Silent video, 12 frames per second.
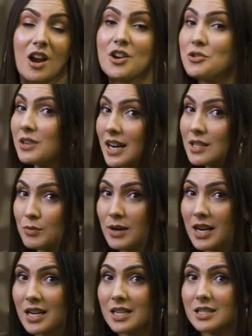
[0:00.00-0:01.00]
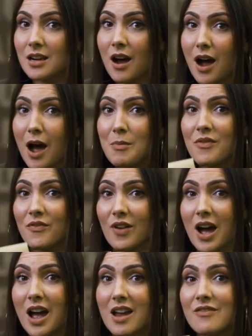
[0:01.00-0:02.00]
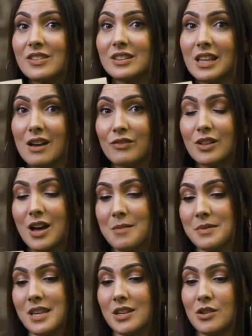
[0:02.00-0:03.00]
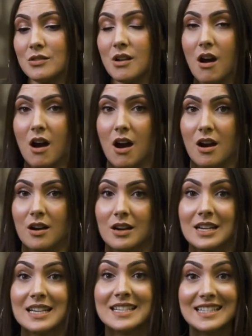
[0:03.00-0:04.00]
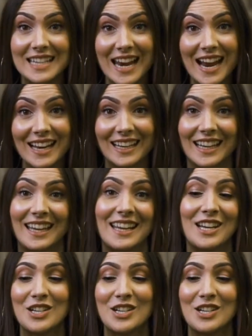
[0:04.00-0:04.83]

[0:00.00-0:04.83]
Are you guys ready? Top five level up kiddos are Danny,